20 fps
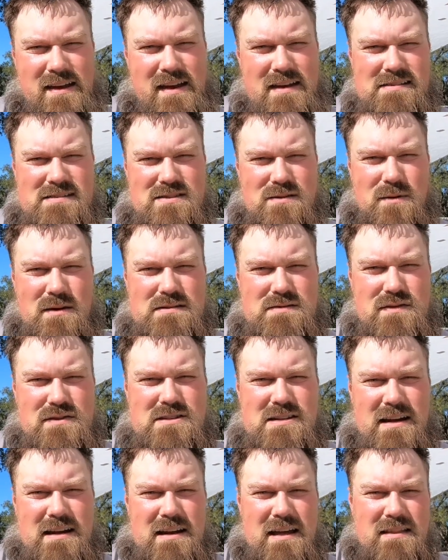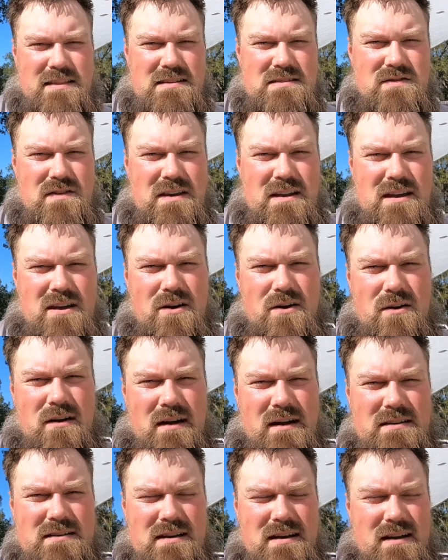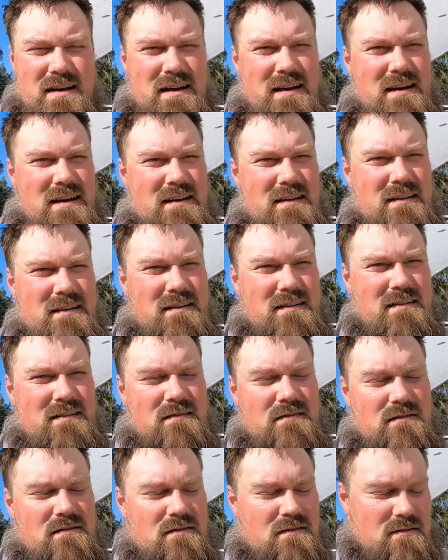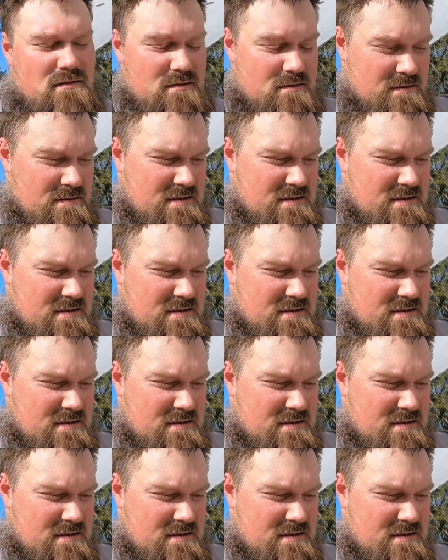you guys so much for checking out this video, and uh, well,